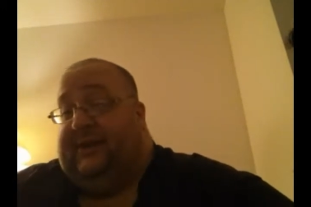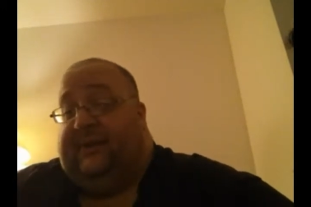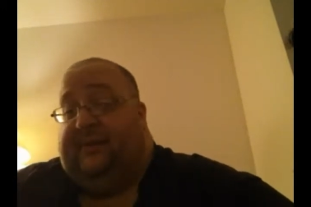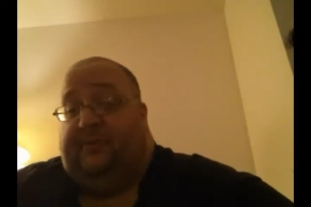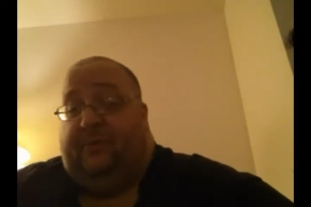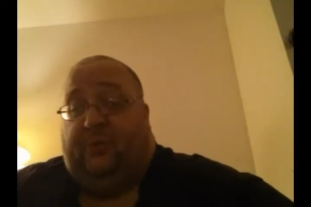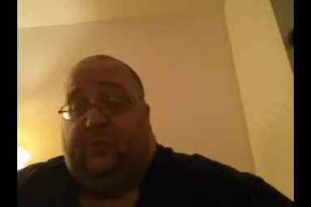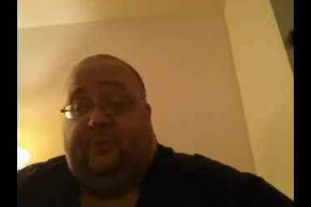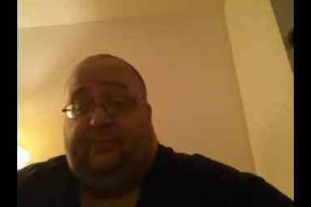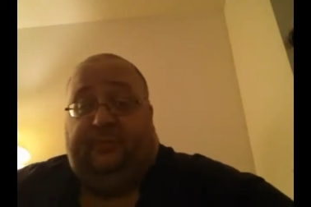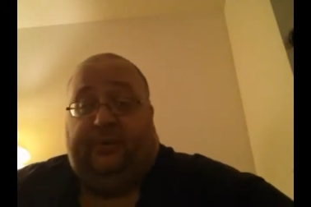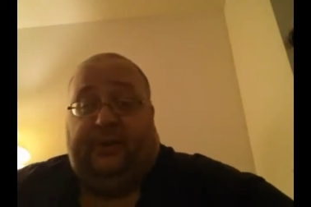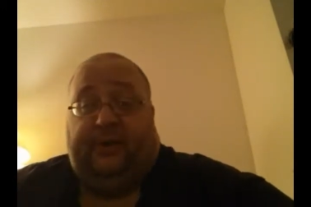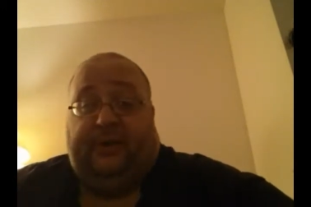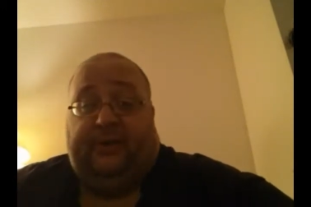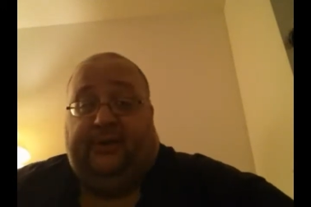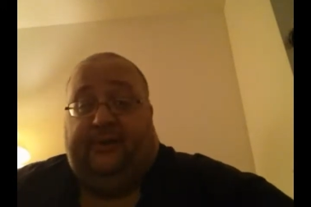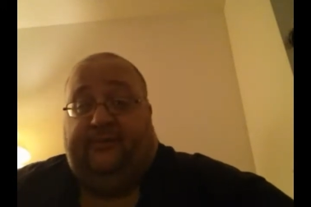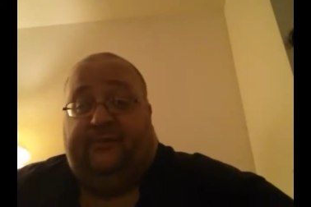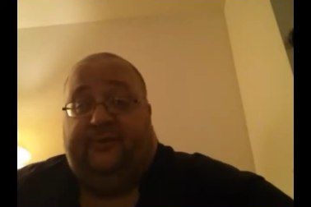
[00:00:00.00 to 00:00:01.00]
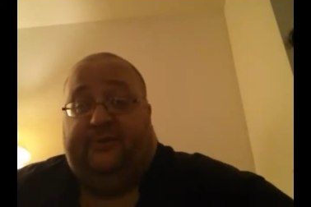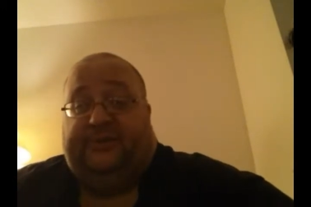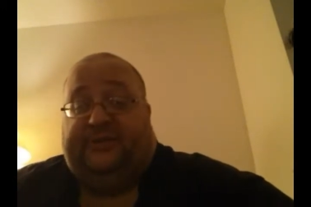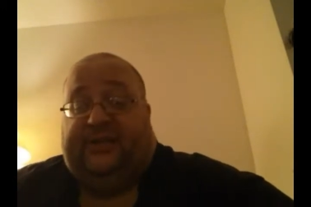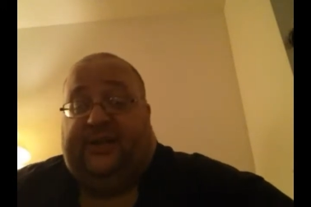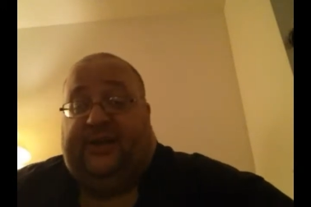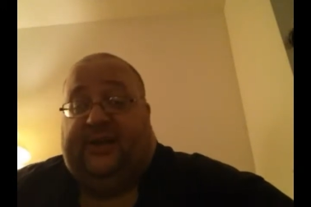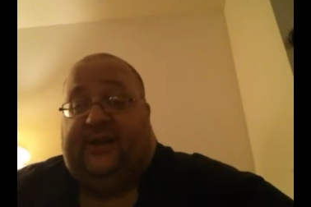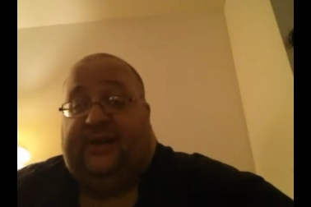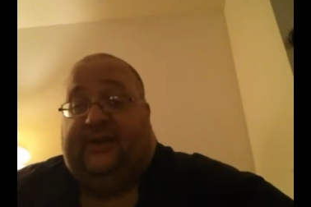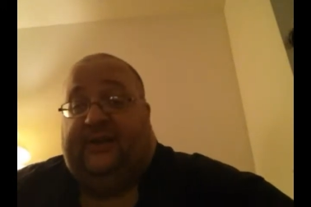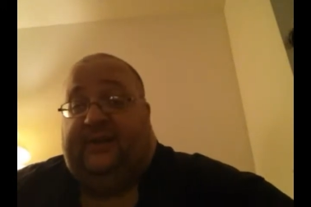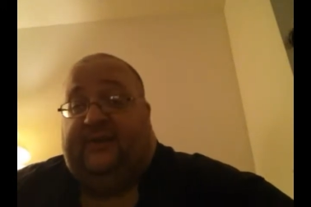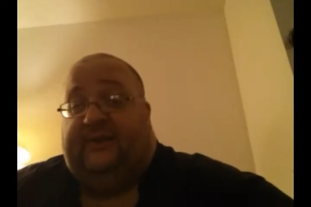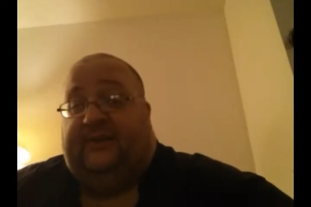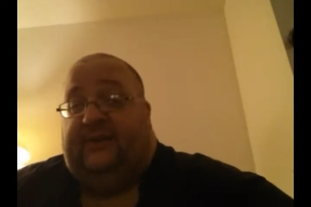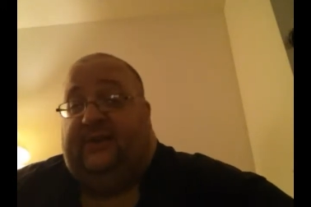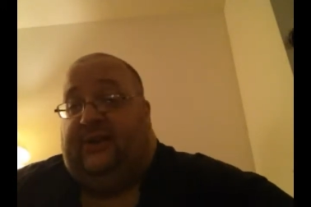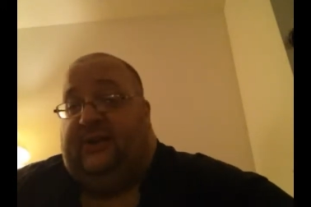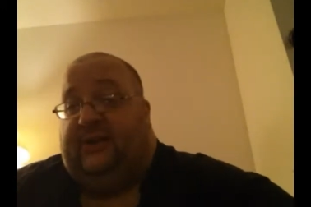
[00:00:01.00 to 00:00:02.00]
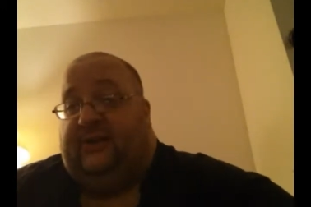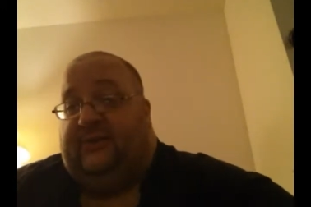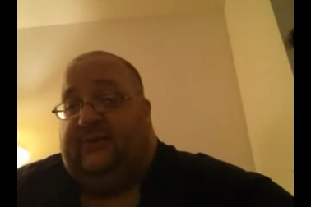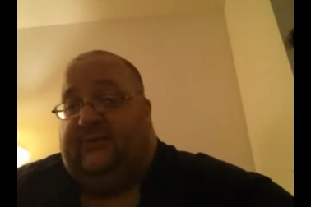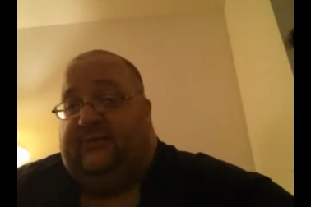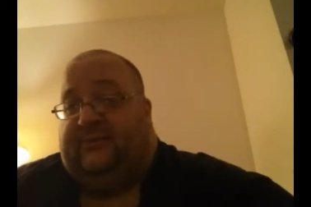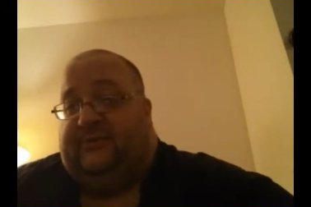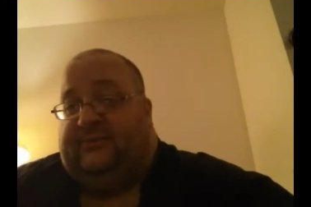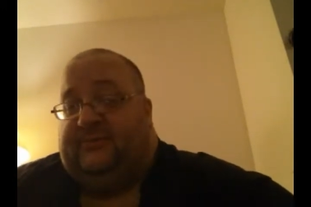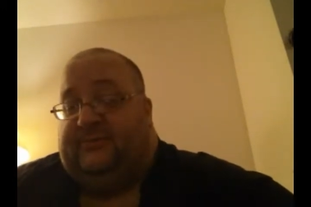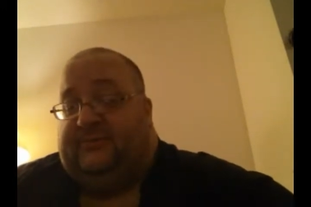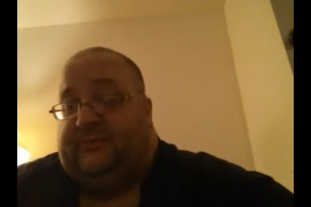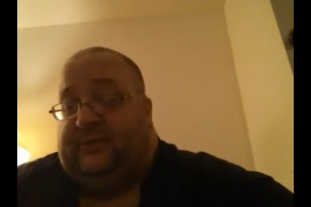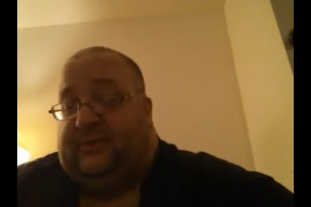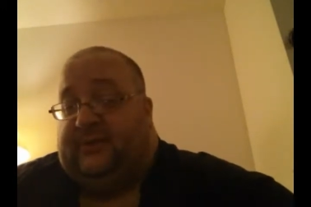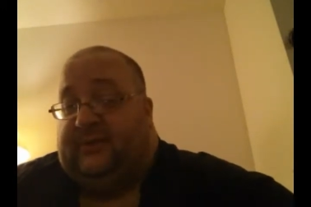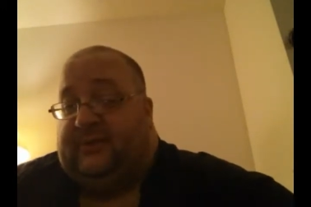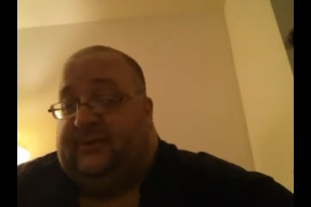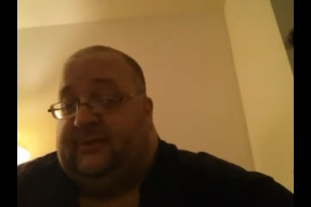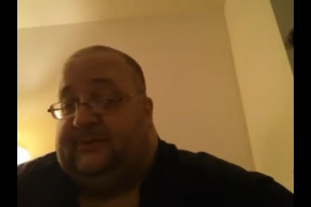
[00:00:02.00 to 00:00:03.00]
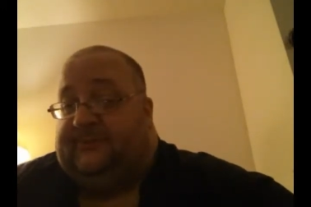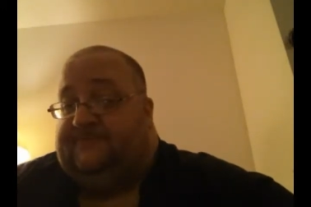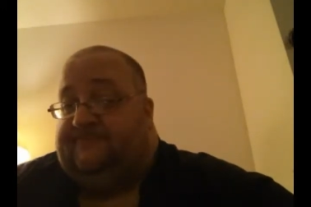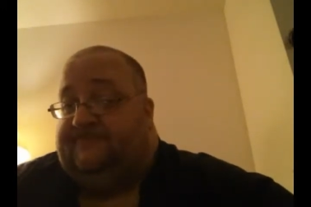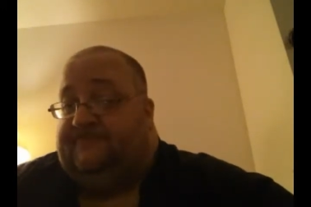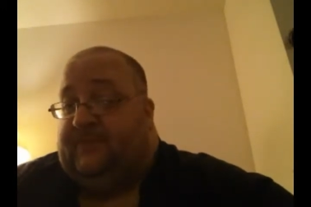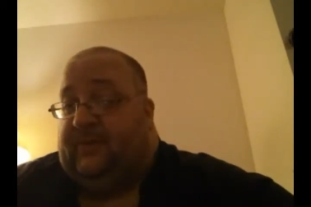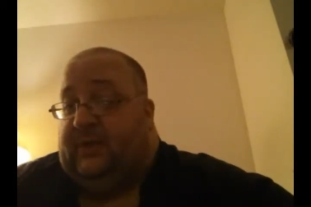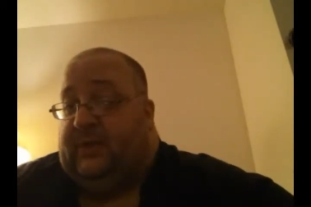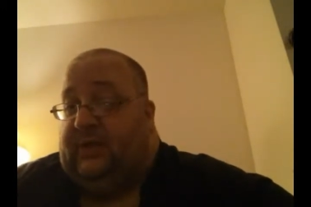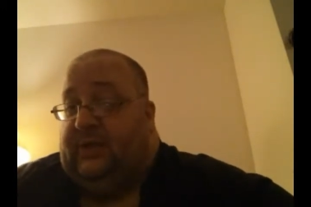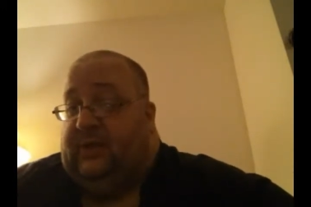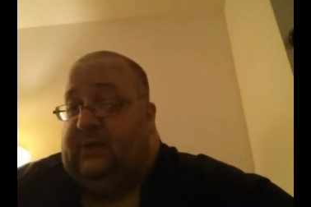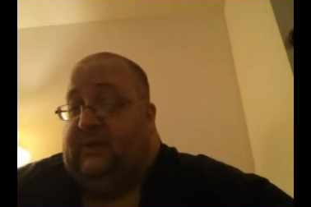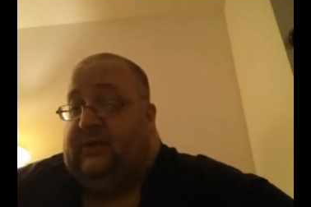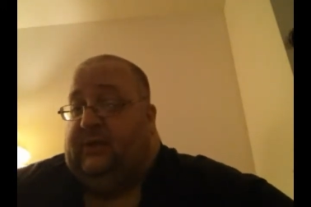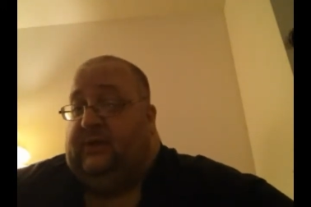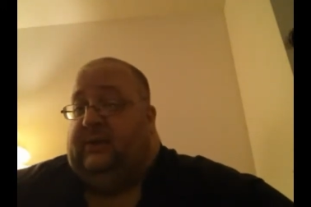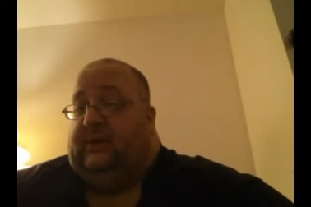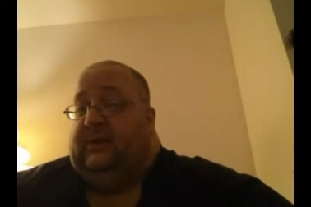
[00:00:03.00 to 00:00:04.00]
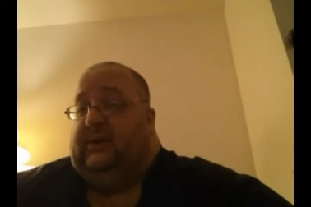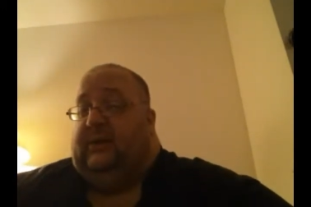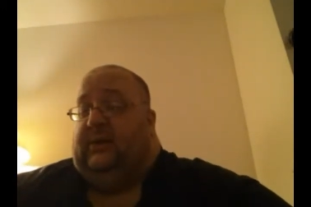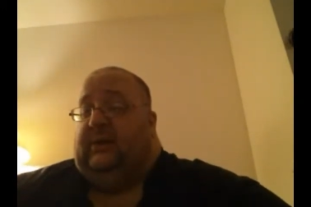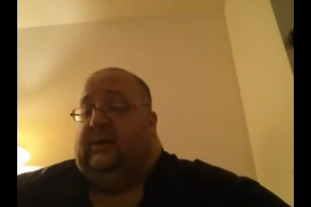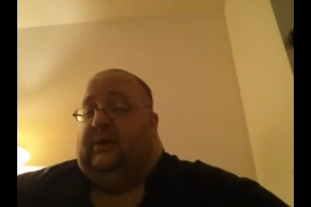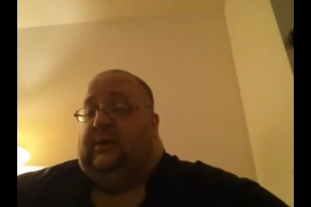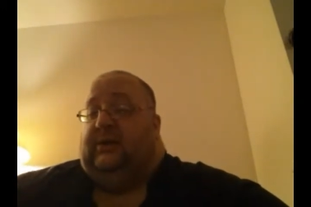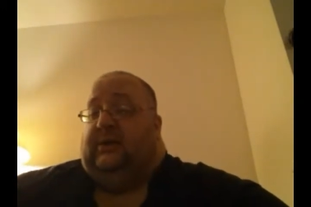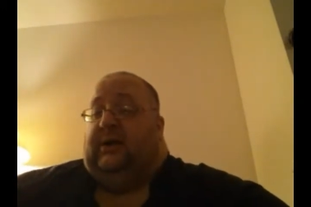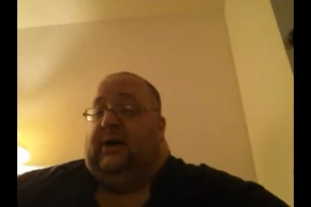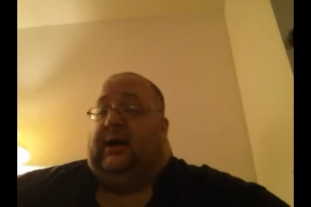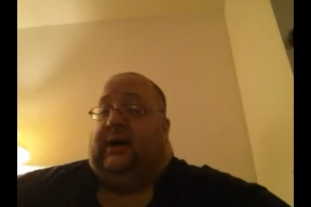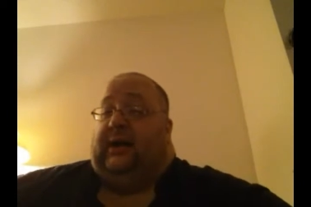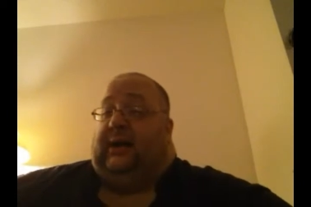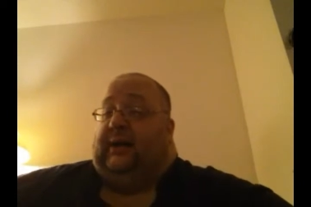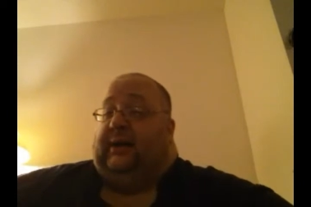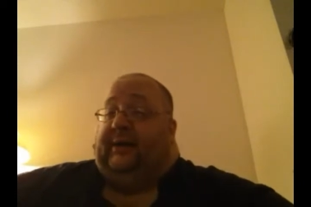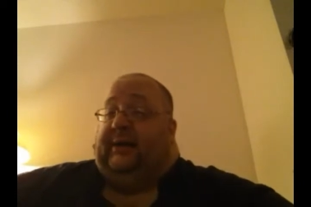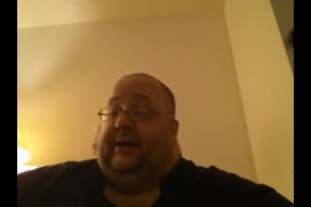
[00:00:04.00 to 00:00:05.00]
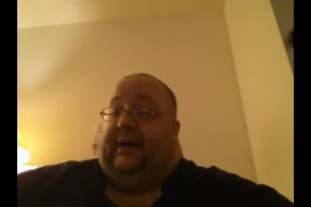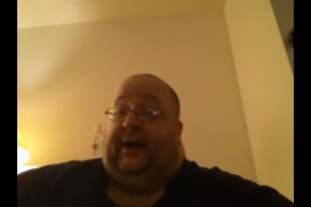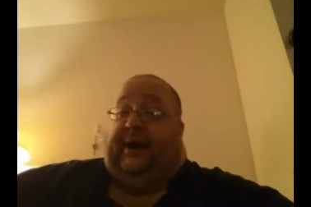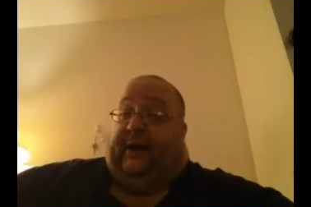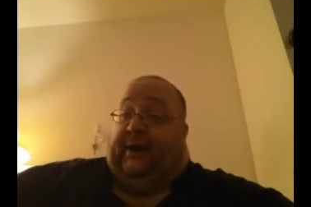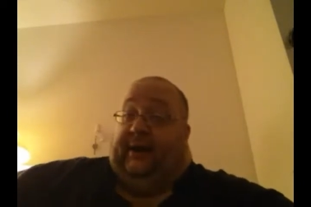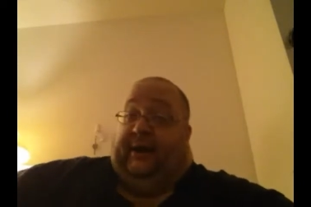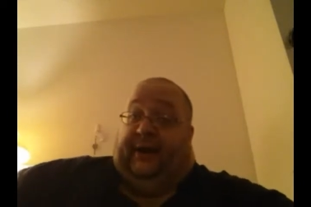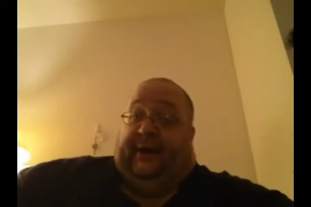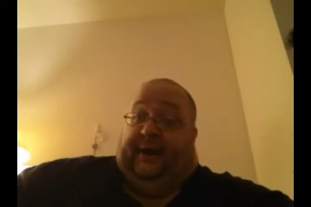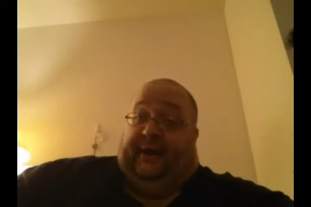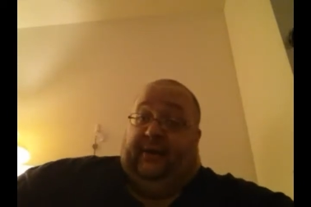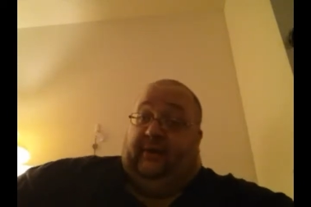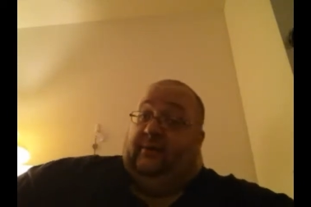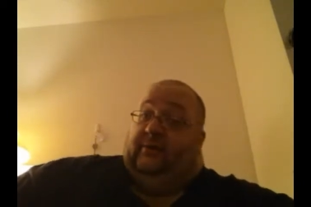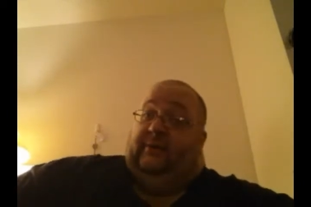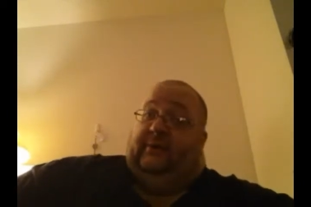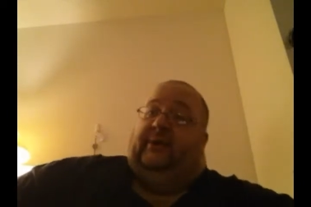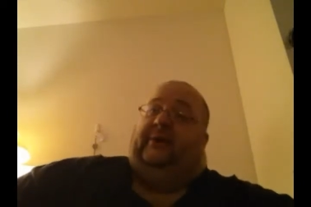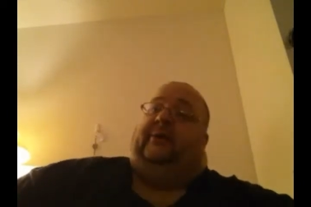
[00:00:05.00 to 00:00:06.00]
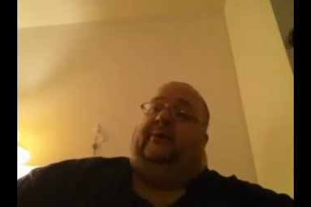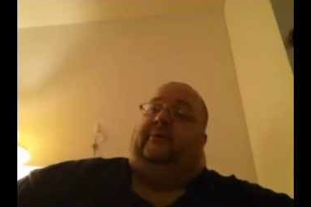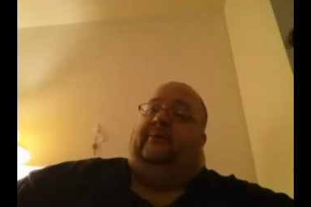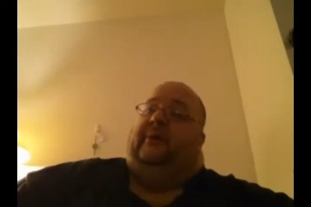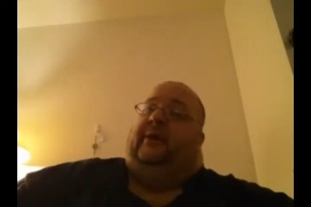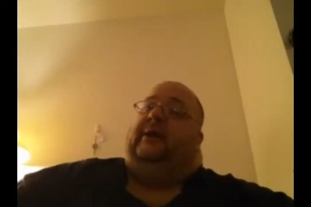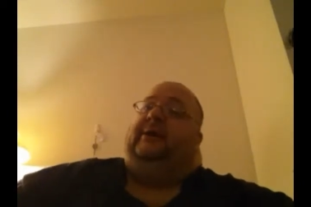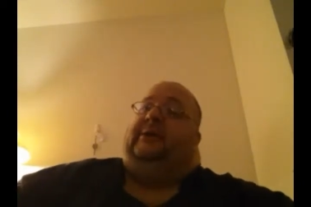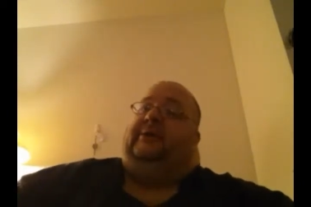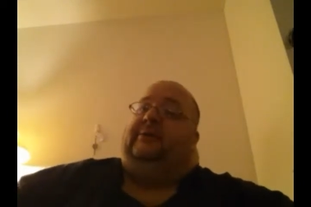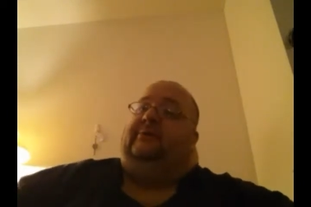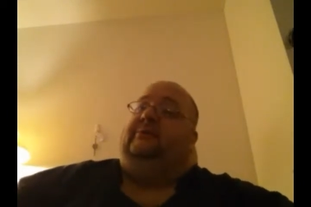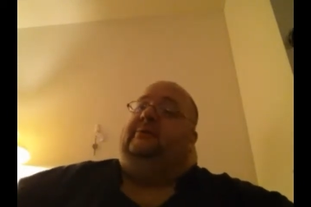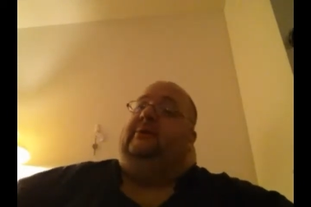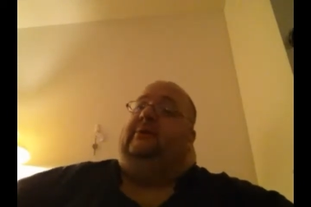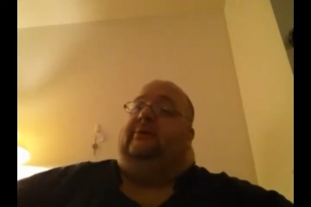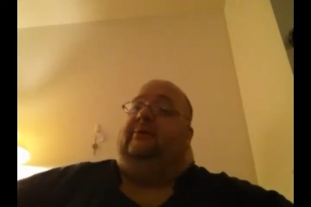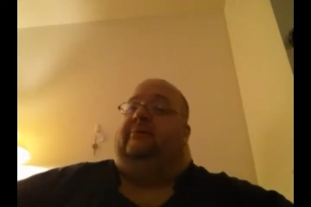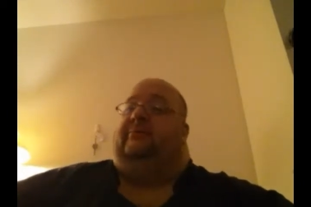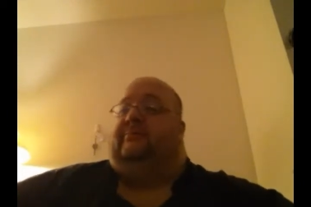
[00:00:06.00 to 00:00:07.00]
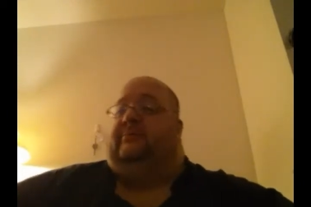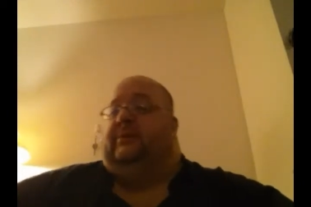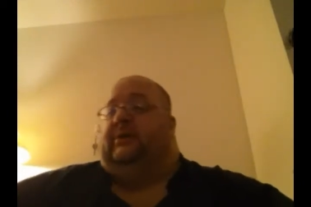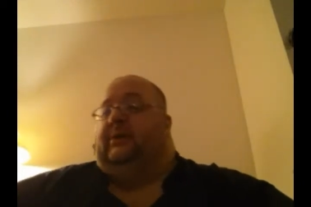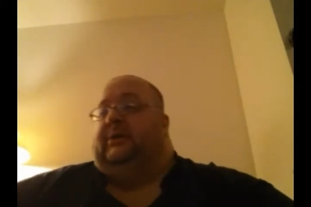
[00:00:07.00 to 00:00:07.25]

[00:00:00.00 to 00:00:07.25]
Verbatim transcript: Uh, they poured blood over his head, you know, um, uh, a la Carrie, you know, you know.